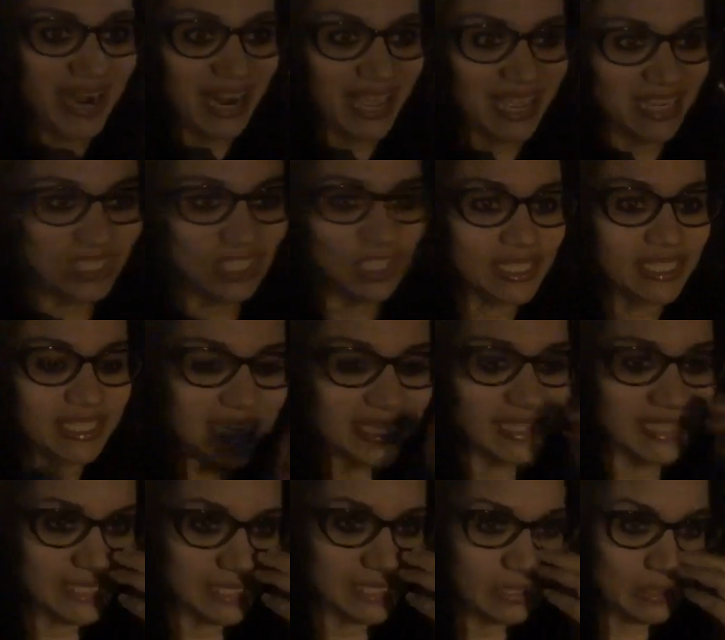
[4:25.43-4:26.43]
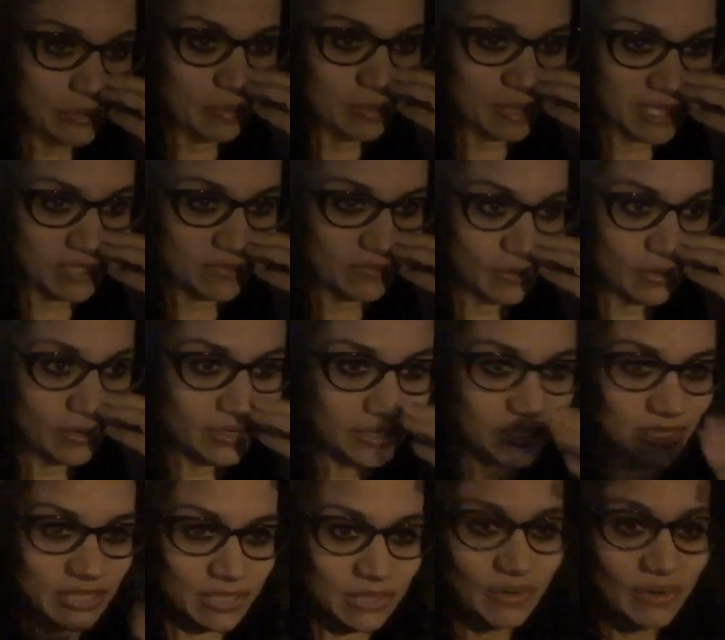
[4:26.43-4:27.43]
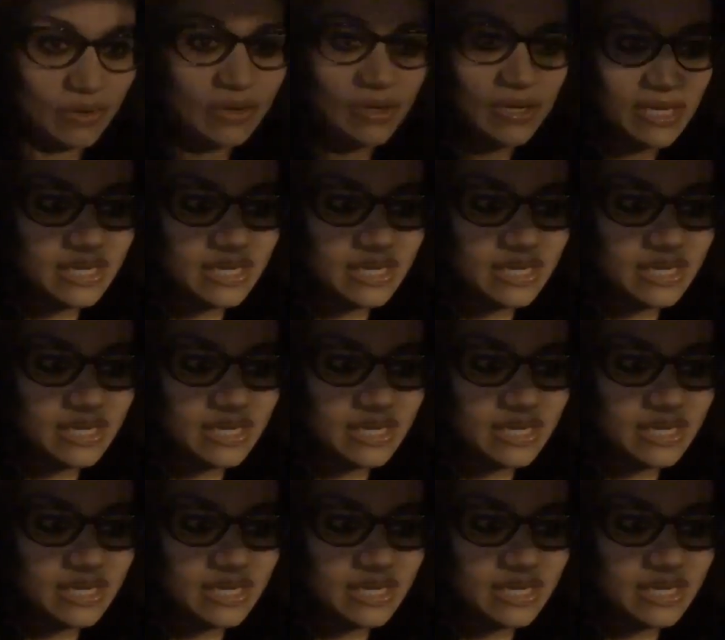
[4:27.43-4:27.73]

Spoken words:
Like, she says it's too much for her, so